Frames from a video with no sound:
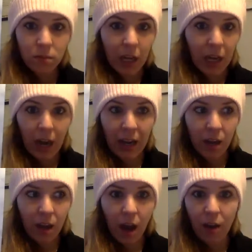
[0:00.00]
Can I
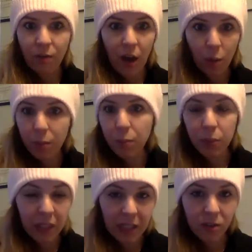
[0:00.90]
have help,
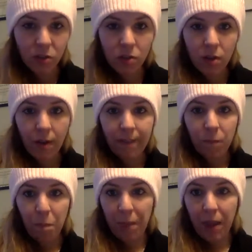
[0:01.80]
please?
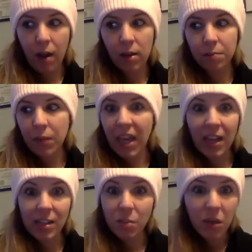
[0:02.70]

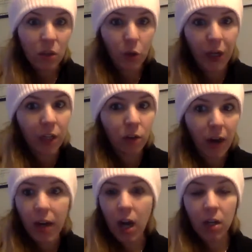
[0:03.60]
Hand me the green
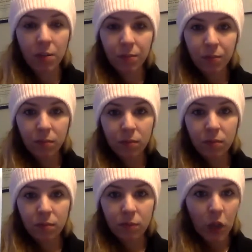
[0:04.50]
crayon.
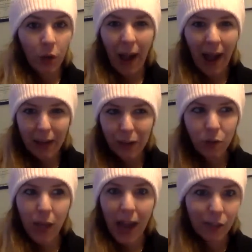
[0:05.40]
You know, adding those
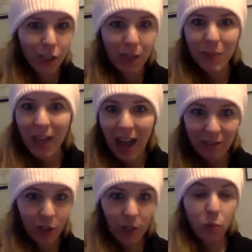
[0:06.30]
adjectives,
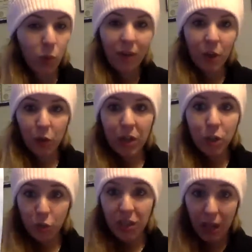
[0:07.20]
adverbs, whatever you need
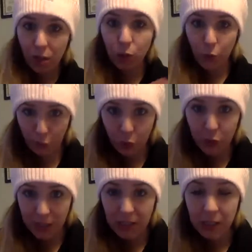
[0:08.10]
to get those full
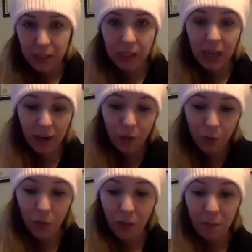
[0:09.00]
sentences in
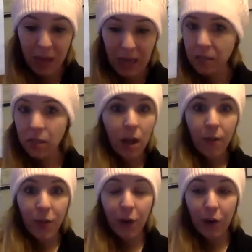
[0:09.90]
for the mand.
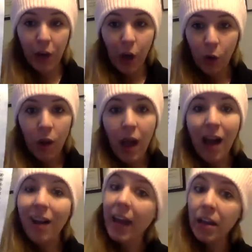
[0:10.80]
There you go.
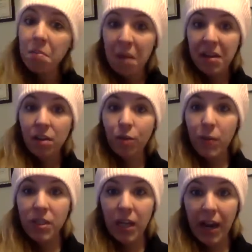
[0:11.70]
Again, manding for
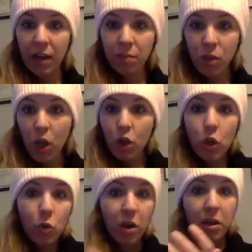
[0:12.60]
missing items.
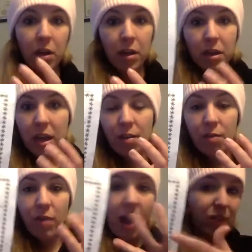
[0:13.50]
You could
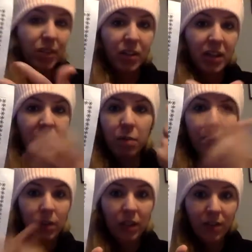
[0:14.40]
give everything they need,
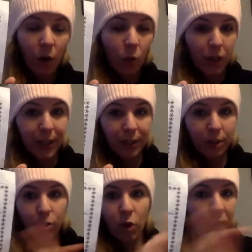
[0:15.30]
but leave out one color,
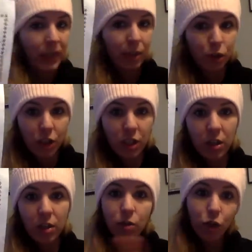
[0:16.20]
knowing that
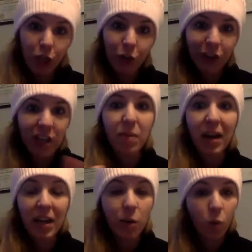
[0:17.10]
she or he might
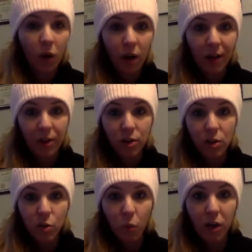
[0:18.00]
need one color to
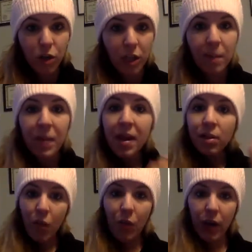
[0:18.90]
this worksheet.
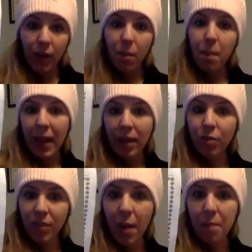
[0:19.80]
Then they're gonna have to mand for
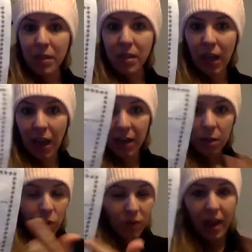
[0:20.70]
that missing item
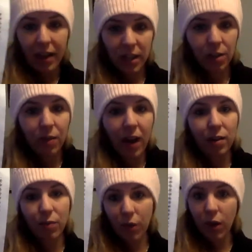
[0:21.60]
when they identify
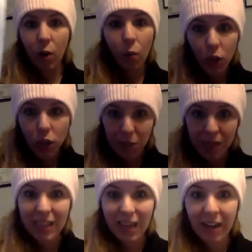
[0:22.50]
and figure out which
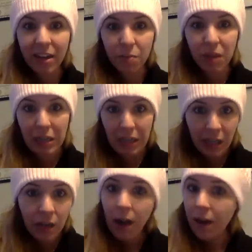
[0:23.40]
missing item they
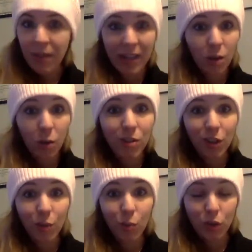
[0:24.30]
need. That's always a
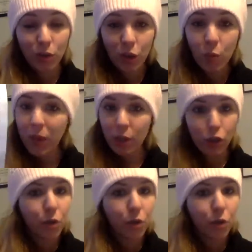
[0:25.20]
good one too, because you